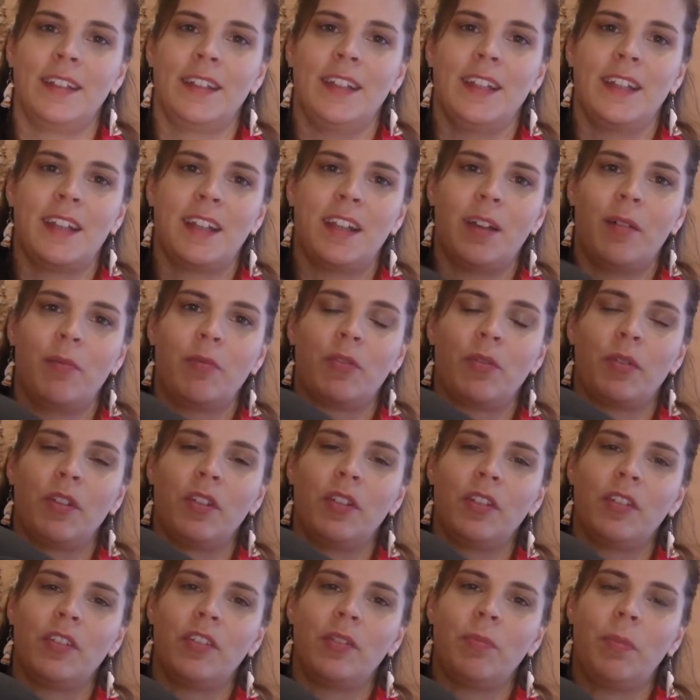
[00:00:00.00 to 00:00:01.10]
it comes with a
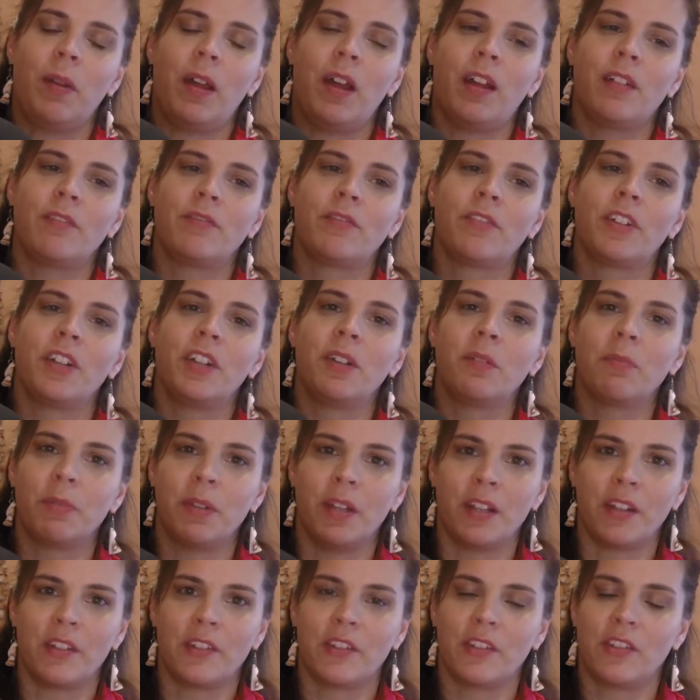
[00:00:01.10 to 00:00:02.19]
little spot for
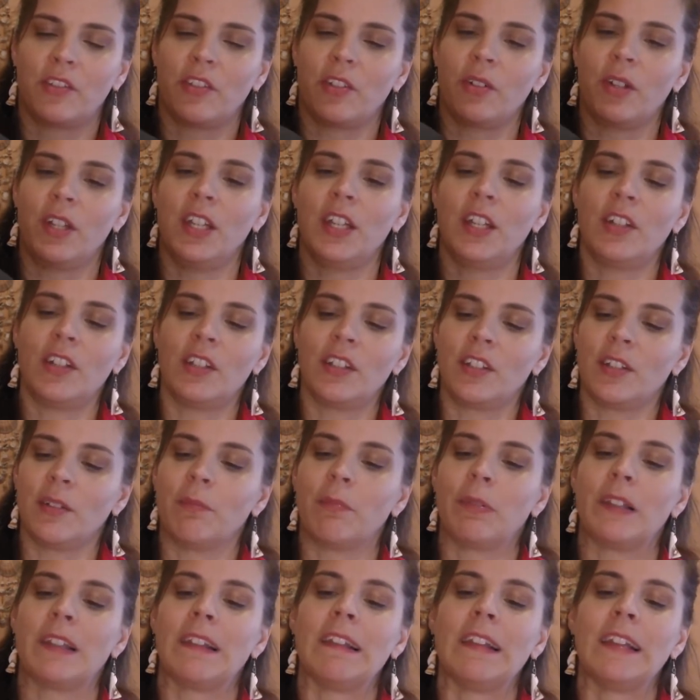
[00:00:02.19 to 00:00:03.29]
earplugs. So he could
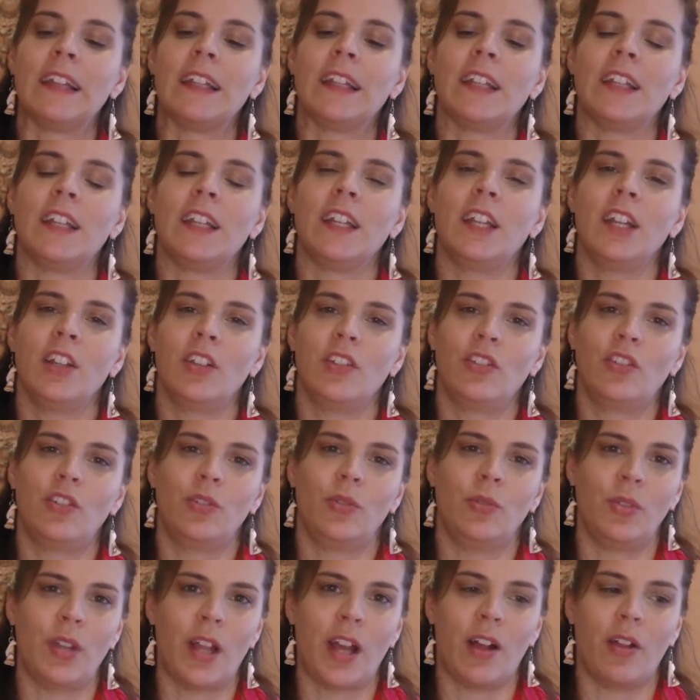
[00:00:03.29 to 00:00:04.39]
completely
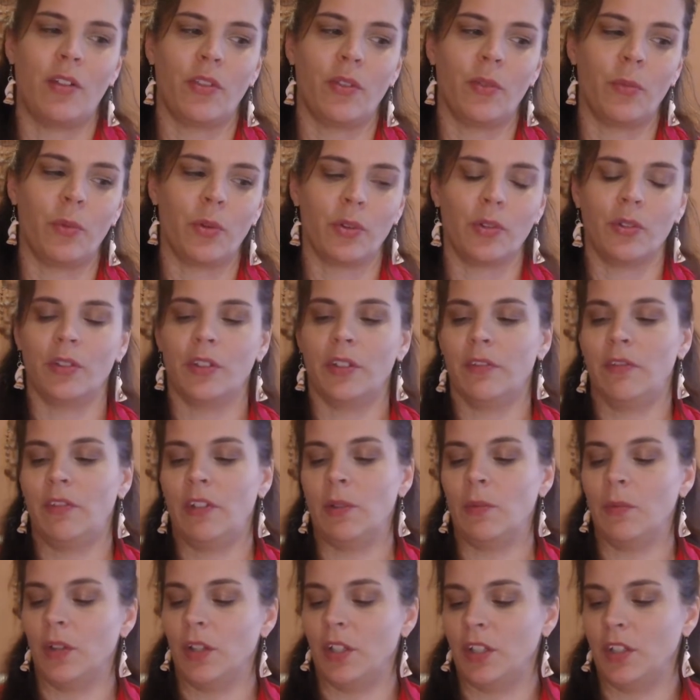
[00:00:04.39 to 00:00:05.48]
tune out the world if he
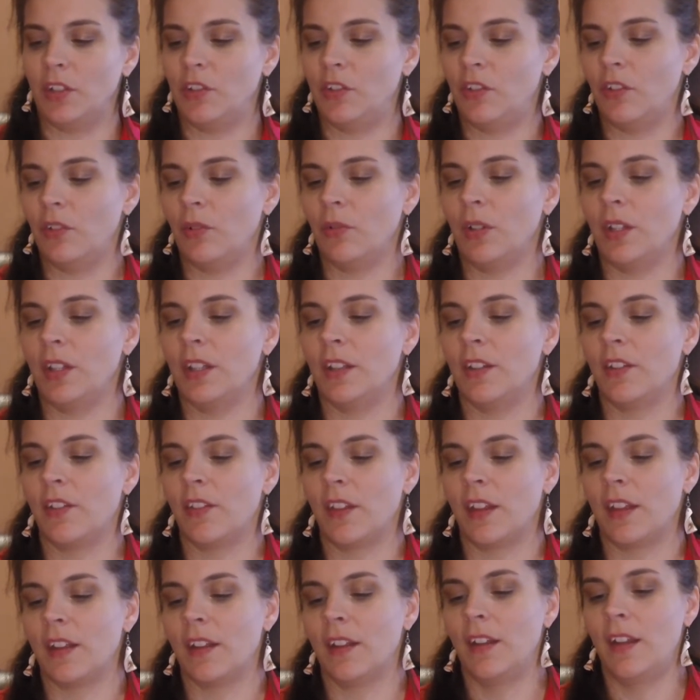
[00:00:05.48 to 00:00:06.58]
wanted to in this
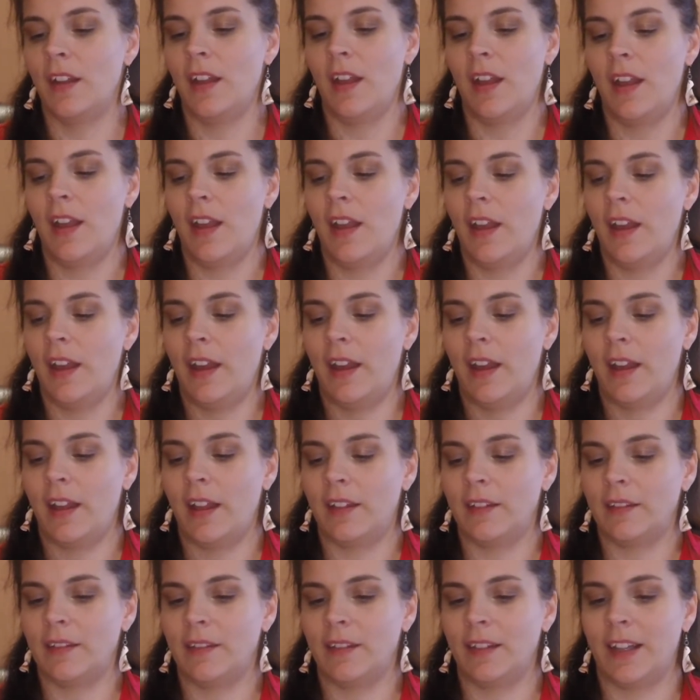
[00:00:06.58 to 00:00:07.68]
thing.
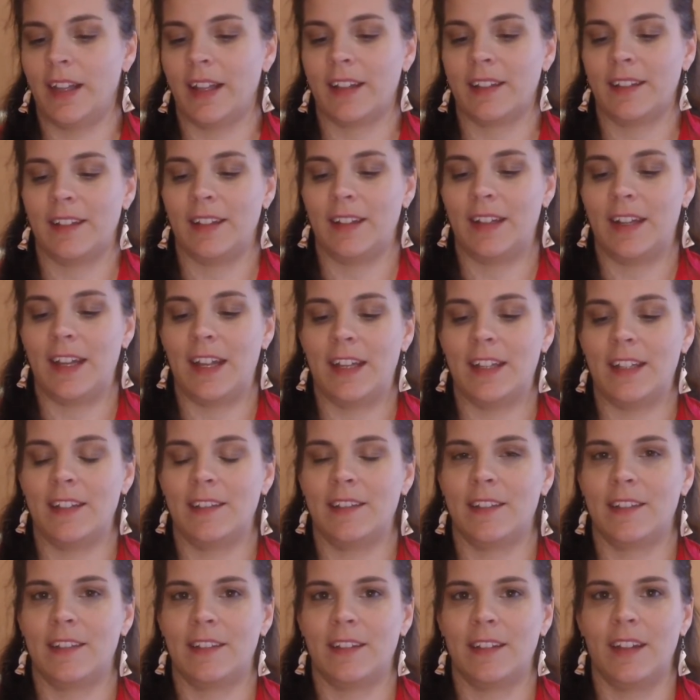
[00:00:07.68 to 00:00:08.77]
And like I said, again,
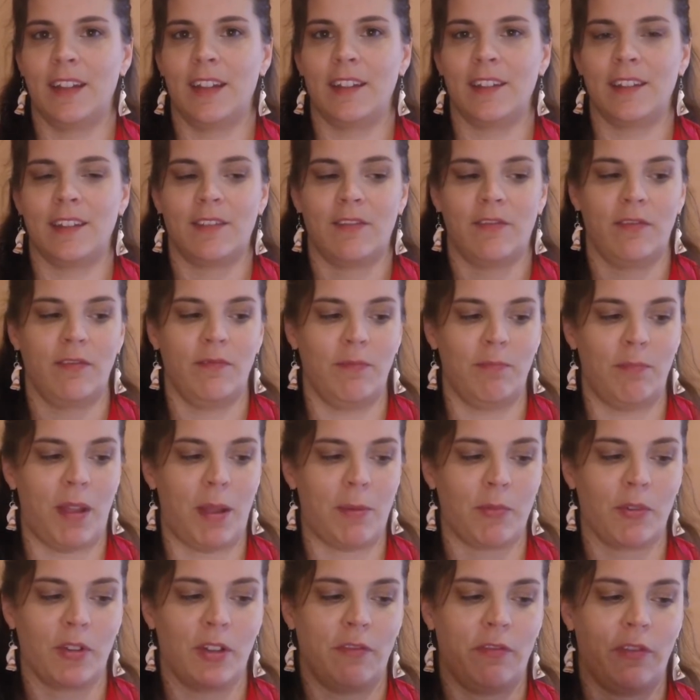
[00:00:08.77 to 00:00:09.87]
it's
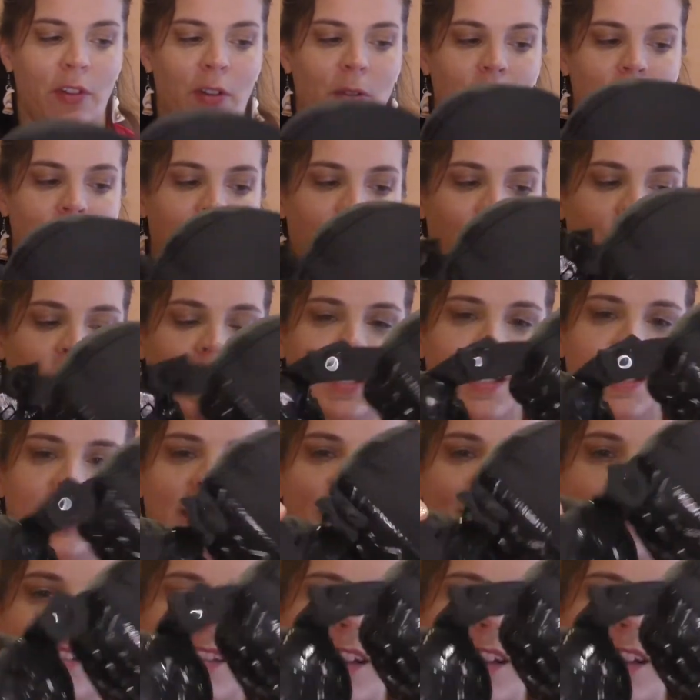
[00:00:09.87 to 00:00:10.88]
memory foam. So it's